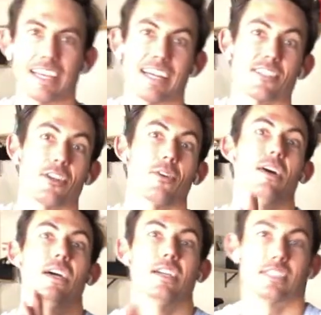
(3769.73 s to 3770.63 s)
guys. So
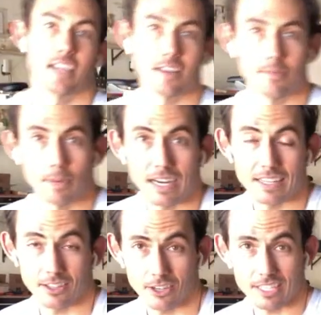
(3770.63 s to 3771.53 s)
10 by
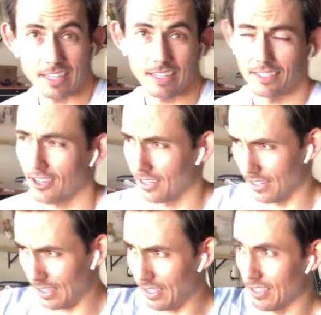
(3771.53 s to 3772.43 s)
30 seconds on,
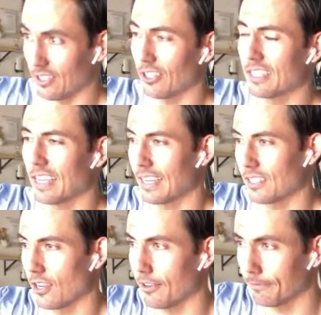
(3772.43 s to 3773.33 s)
30
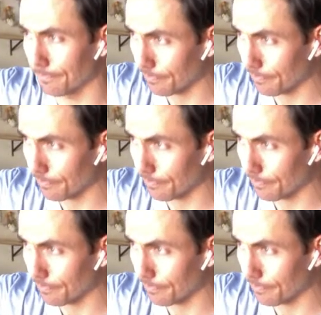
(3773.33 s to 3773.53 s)
seconds off.